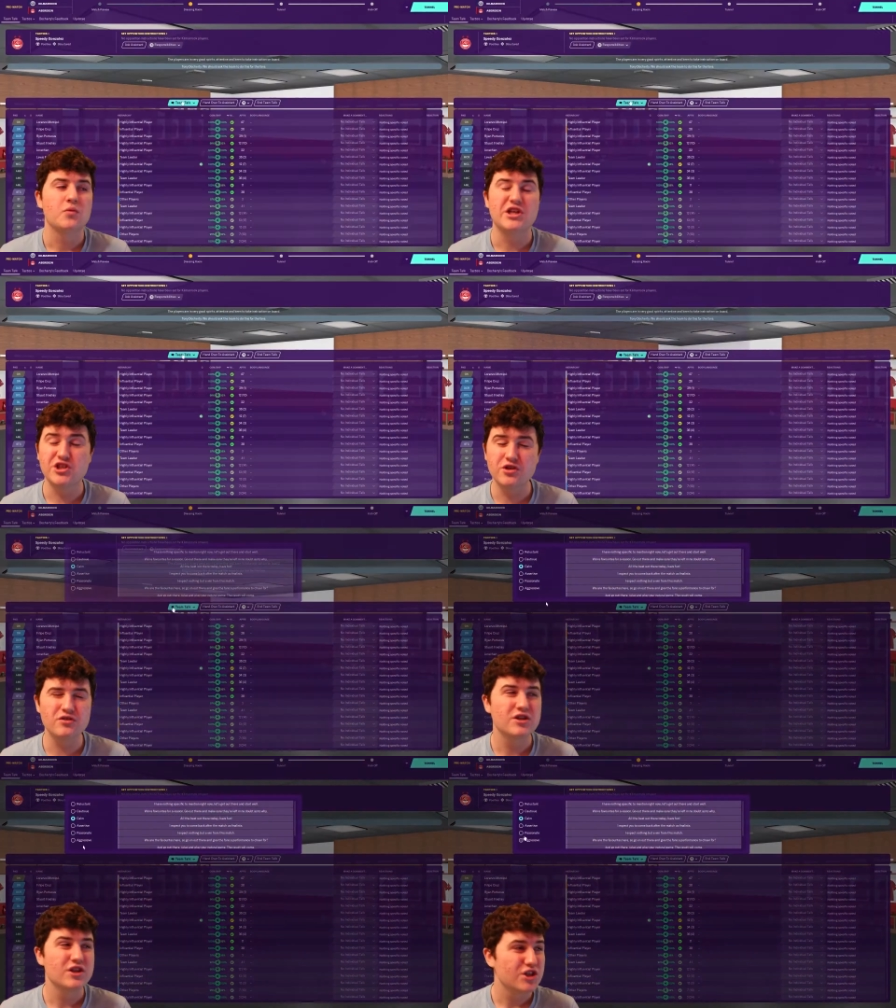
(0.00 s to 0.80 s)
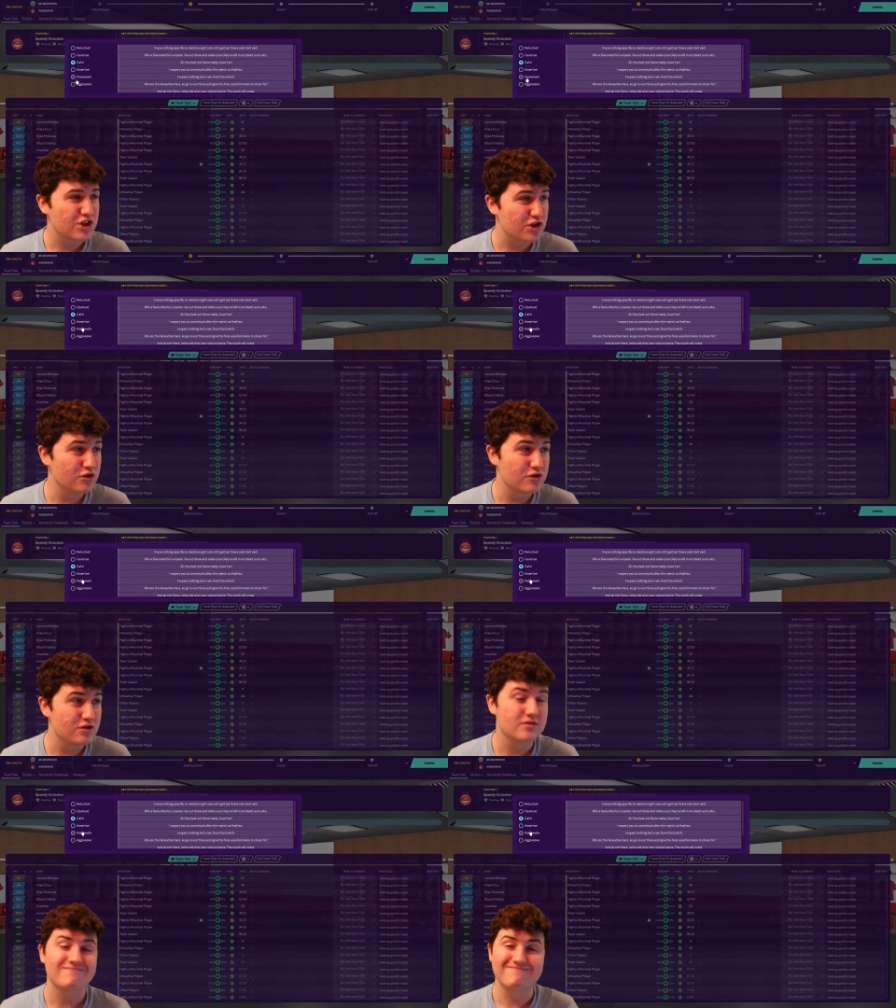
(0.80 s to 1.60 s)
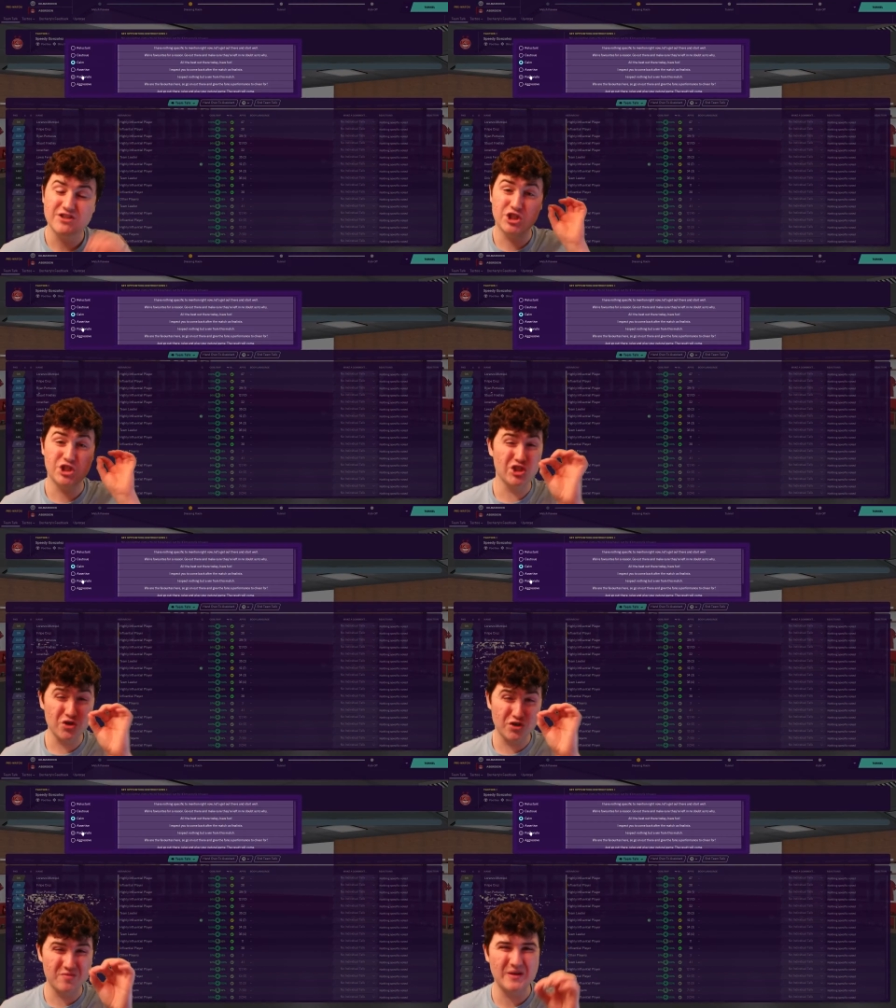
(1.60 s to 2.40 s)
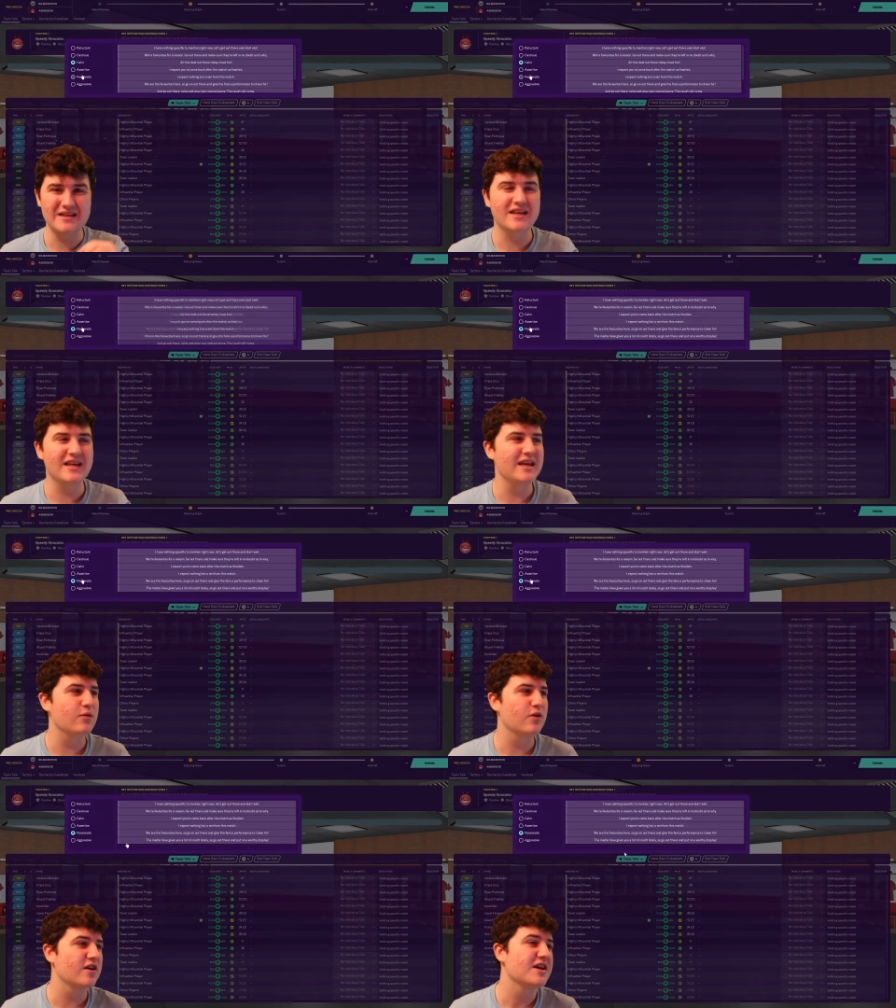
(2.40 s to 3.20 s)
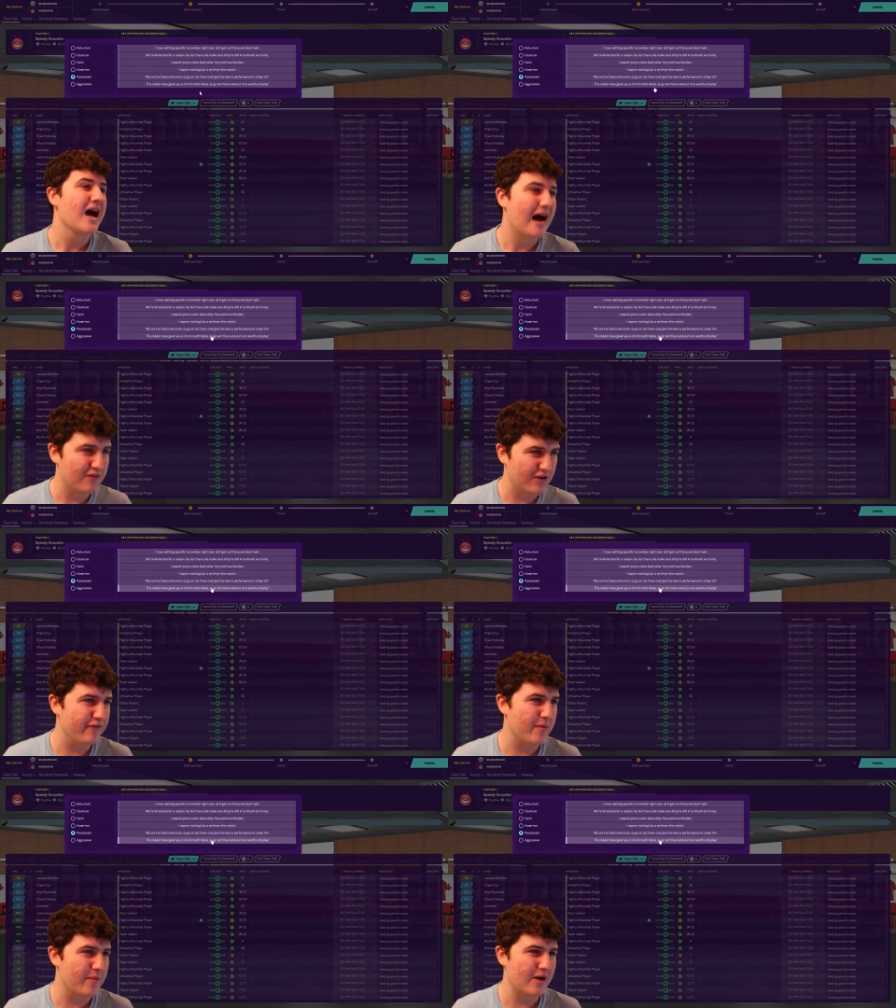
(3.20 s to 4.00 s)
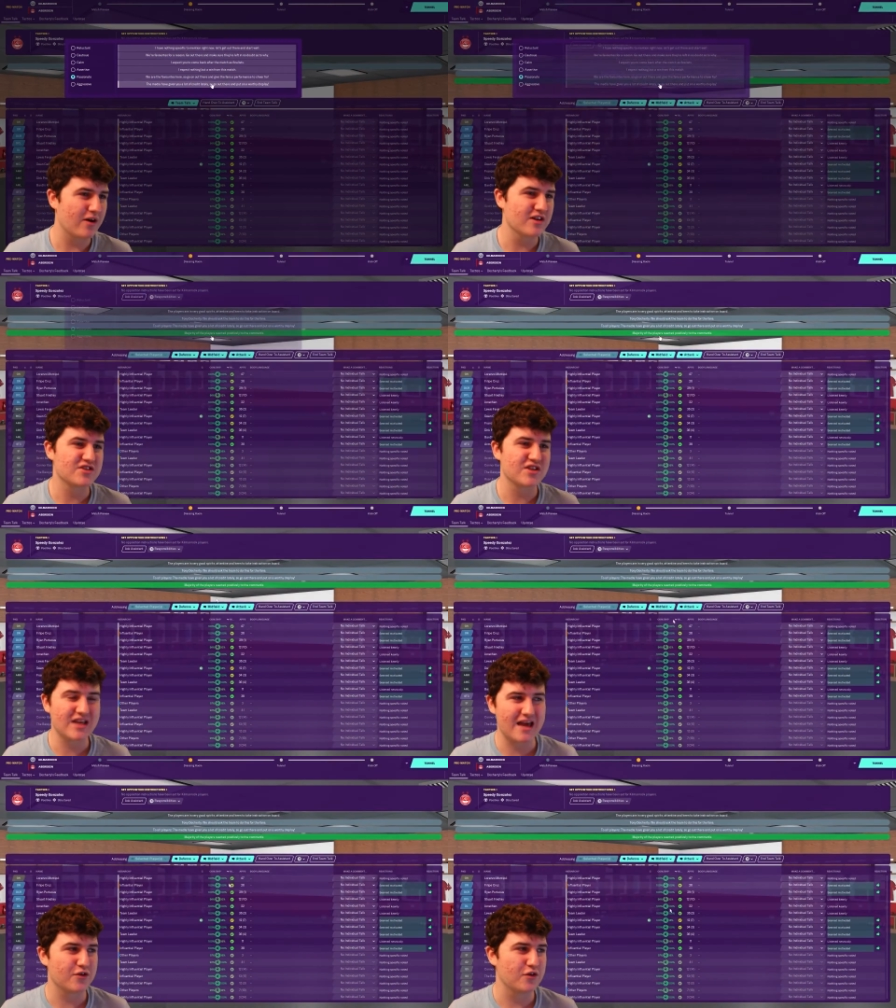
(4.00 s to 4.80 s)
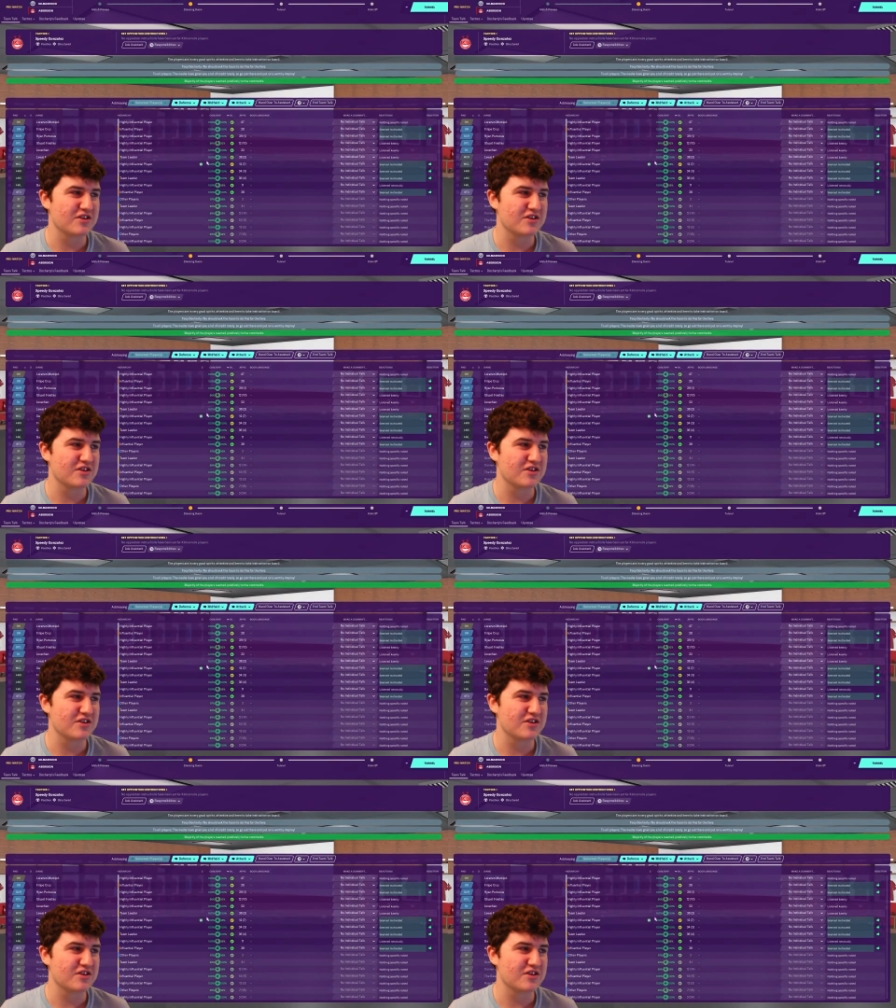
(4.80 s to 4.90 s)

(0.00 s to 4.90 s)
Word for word: We should, should, should being the key word, have enough about us to get through